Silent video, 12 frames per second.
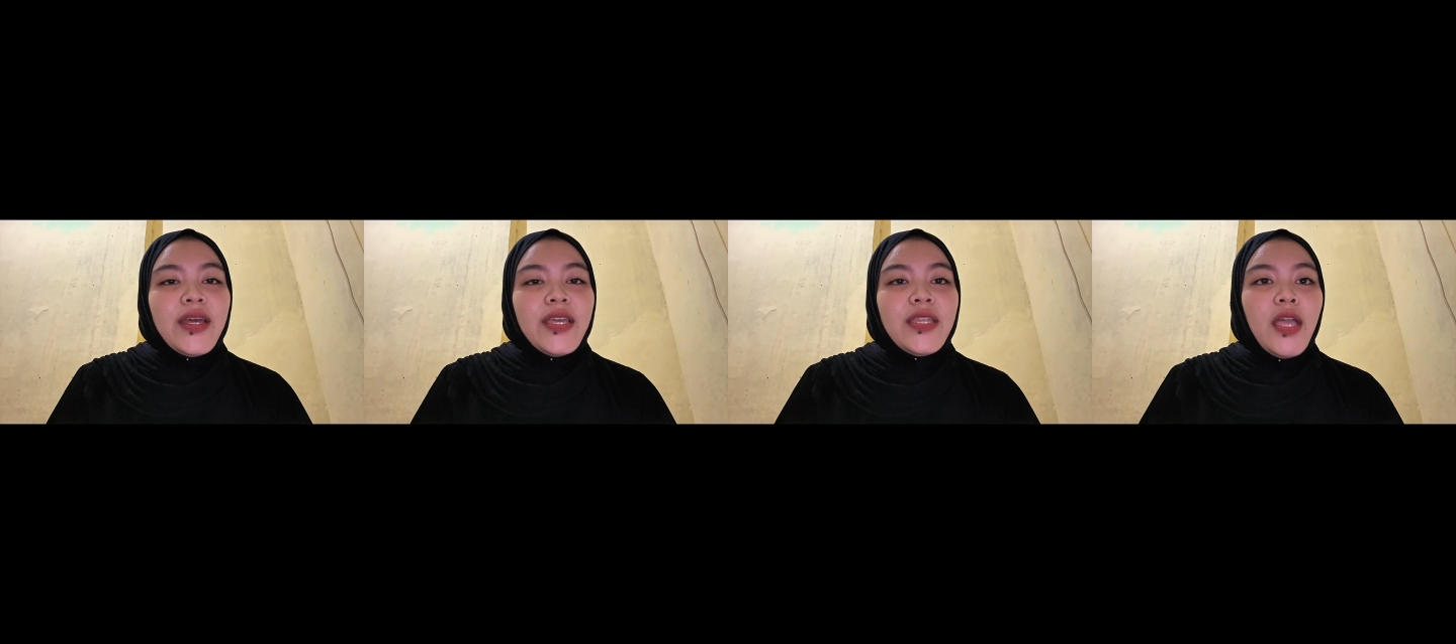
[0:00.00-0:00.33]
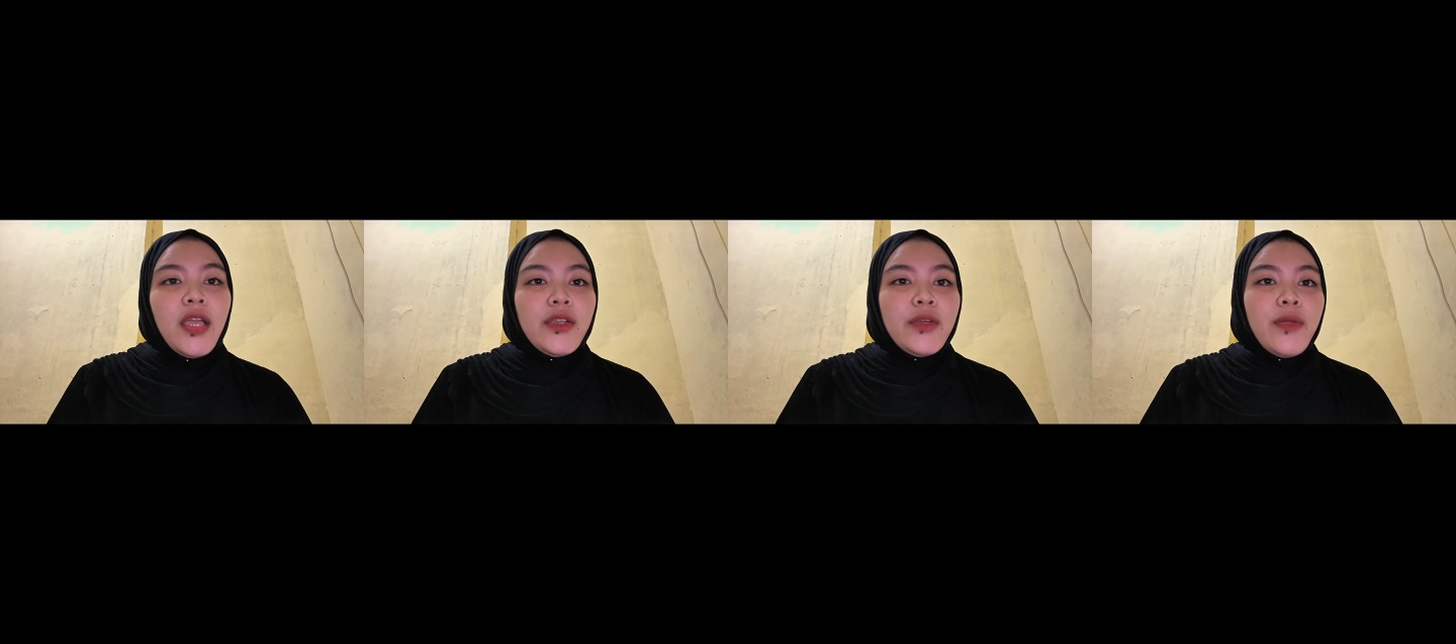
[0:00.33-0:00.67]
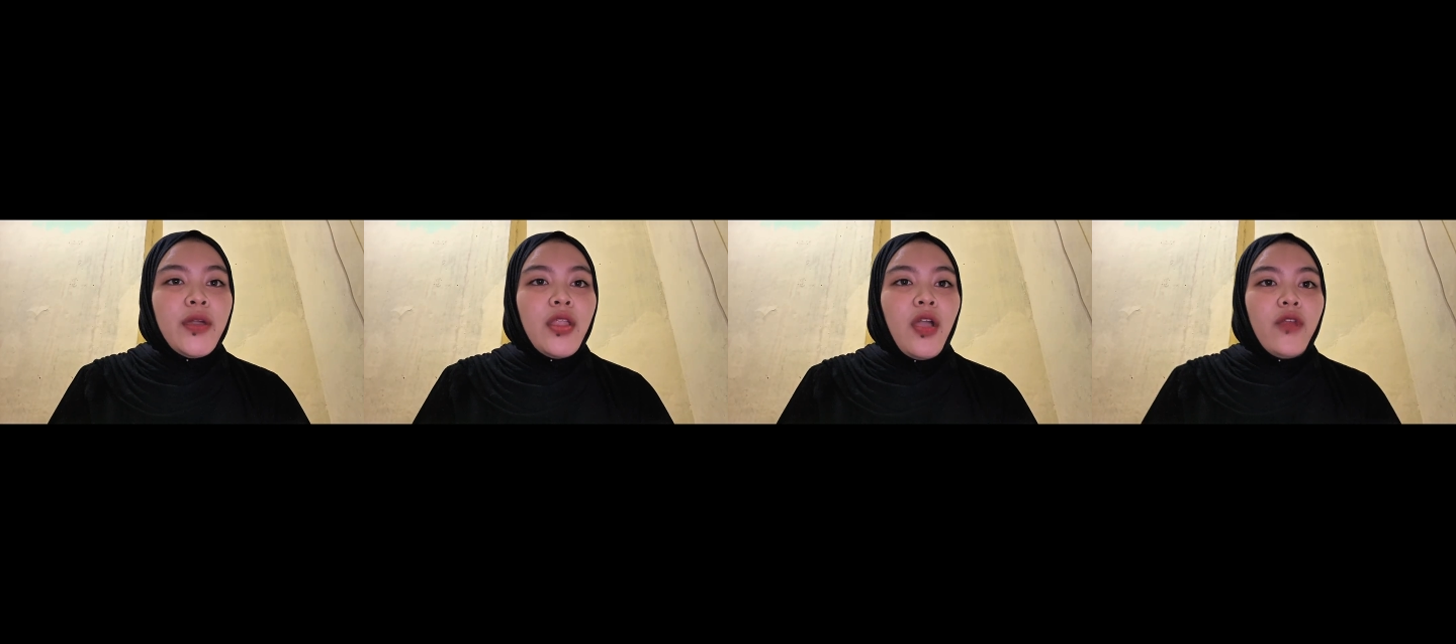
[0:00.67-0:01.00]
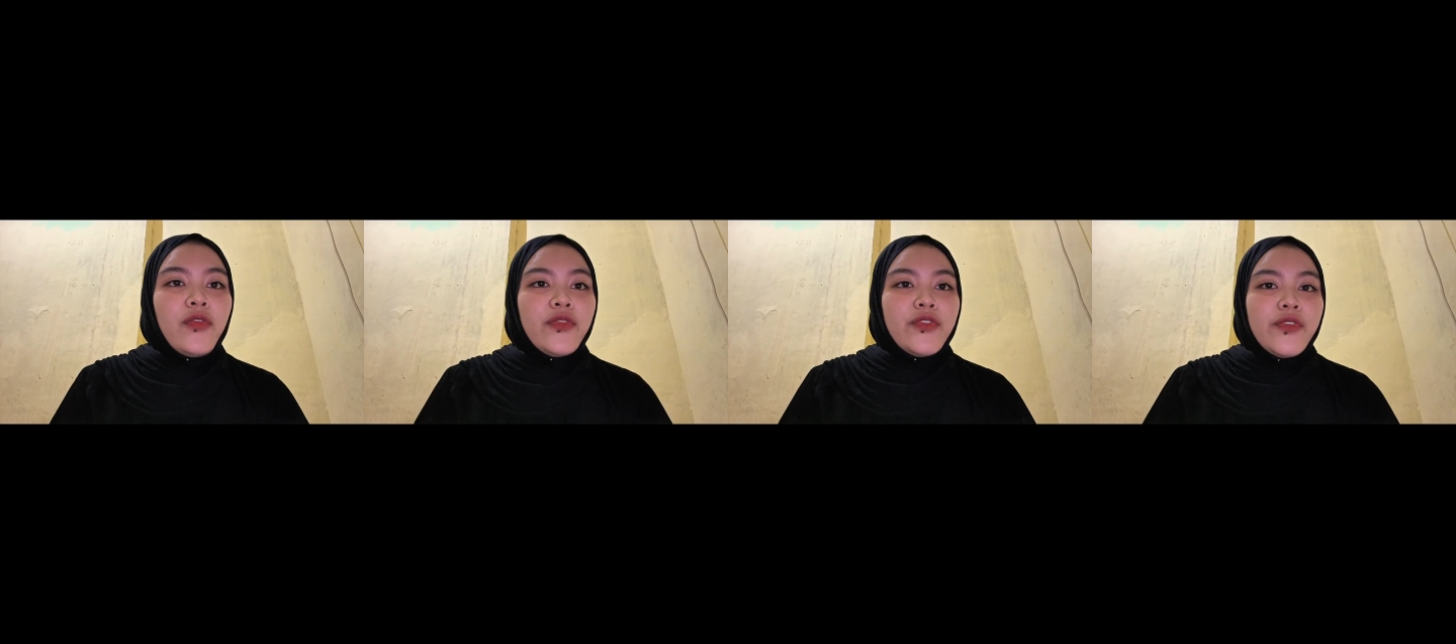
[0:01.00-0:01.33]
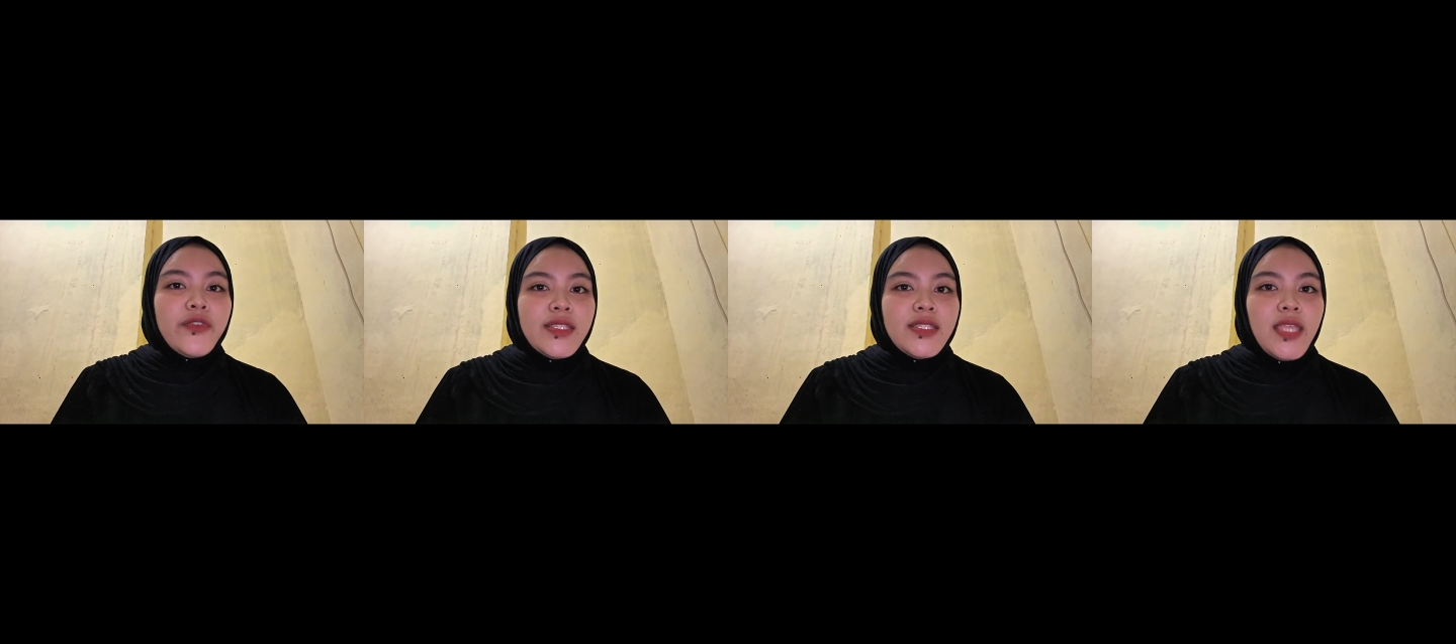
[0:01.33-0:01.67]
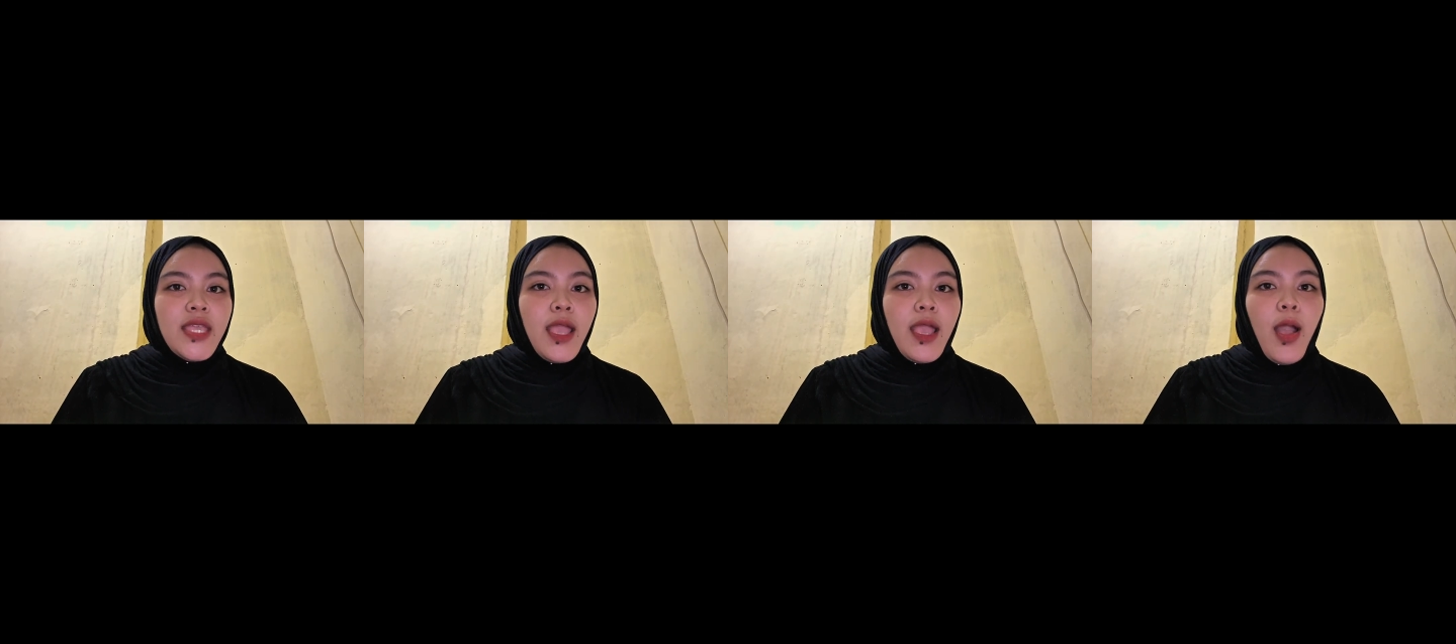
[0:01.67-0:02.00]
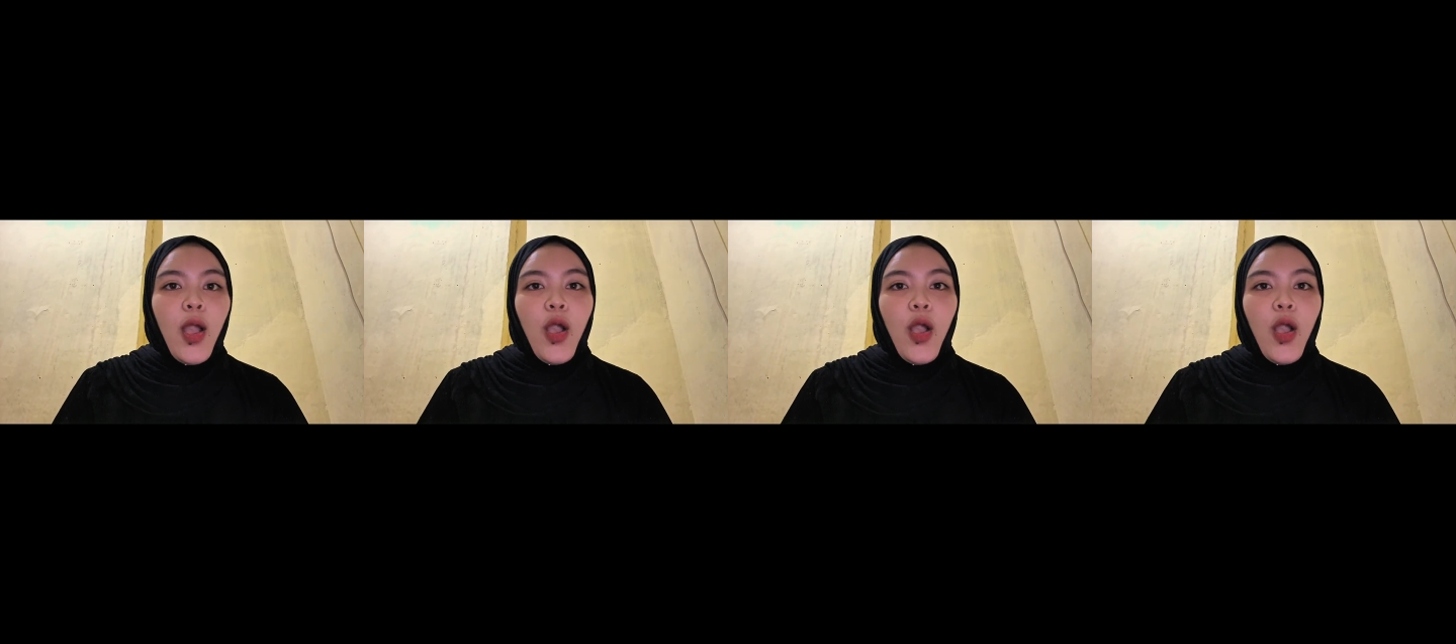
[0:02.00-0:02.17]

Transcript: a document authorizing